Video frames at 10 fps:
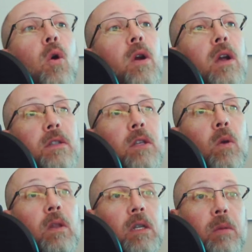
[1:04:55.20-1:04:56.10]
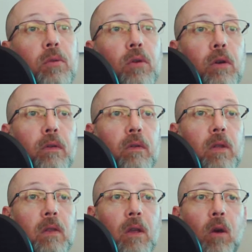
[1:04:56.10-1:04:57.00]
or consequently to prove
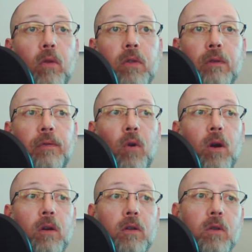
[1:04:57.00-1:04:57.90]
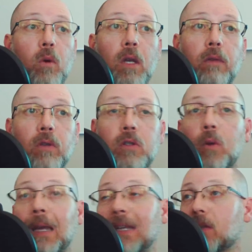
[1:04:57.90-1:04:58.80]
that the oaths of foreigners were given
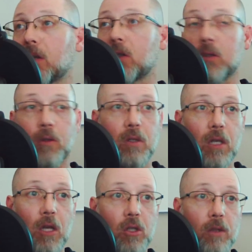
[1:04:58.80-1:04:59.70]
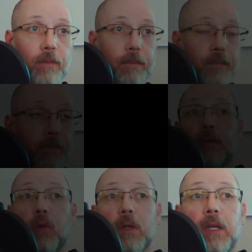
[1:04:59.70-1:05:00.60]
to any such association. Part
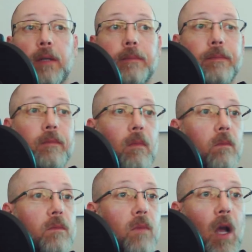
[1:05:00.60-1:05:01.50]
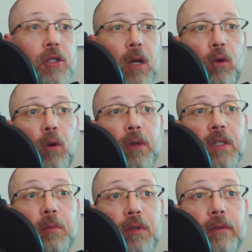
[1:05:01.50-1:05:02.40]
14. On general
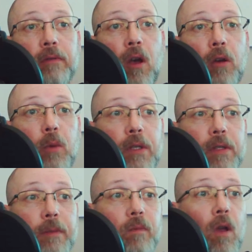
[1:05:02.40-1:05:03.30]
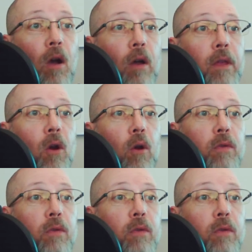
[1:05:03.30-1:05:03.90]
principles of law and reason, all the